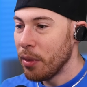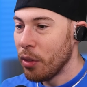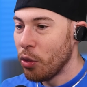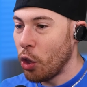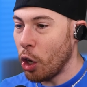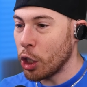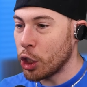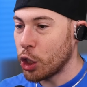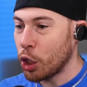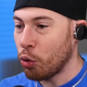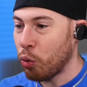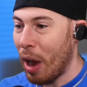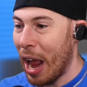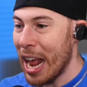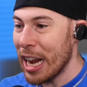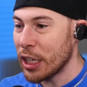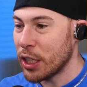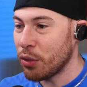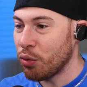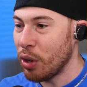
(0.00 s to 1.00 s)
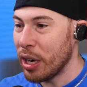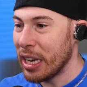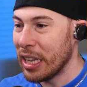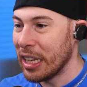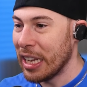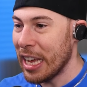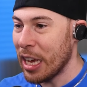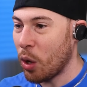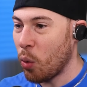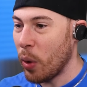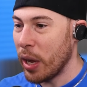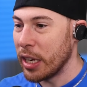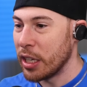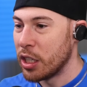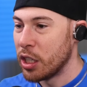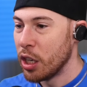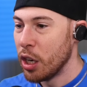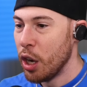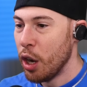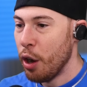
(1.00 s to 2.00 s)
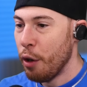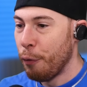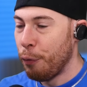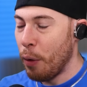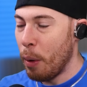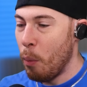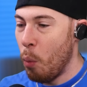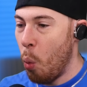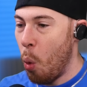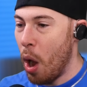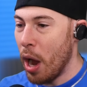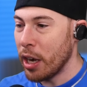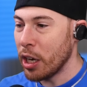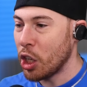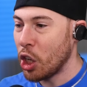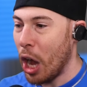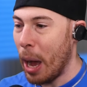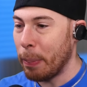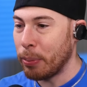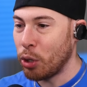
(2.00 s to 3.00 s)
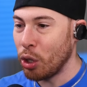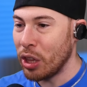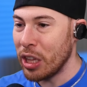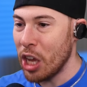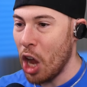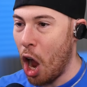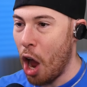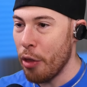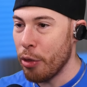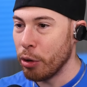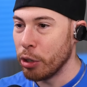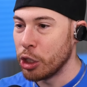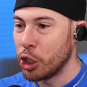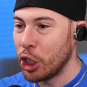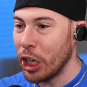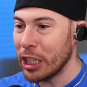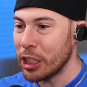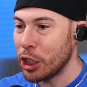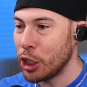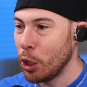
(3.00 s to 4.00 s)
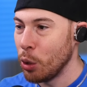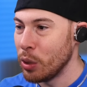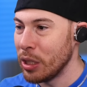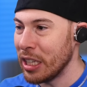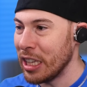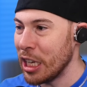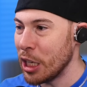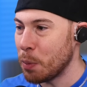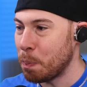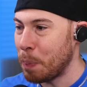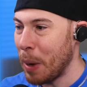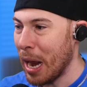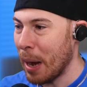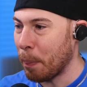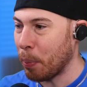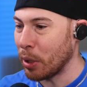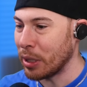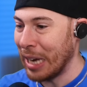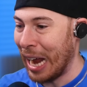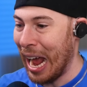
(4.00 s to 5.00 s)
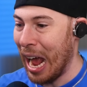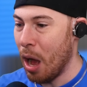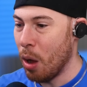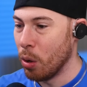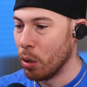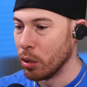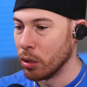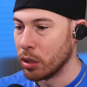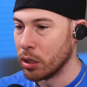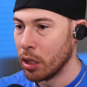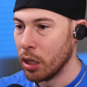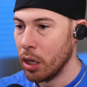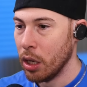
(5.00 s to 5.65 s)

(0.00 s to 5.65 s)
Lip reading: they're transferring liquids from one cup to the other just using these paper towels.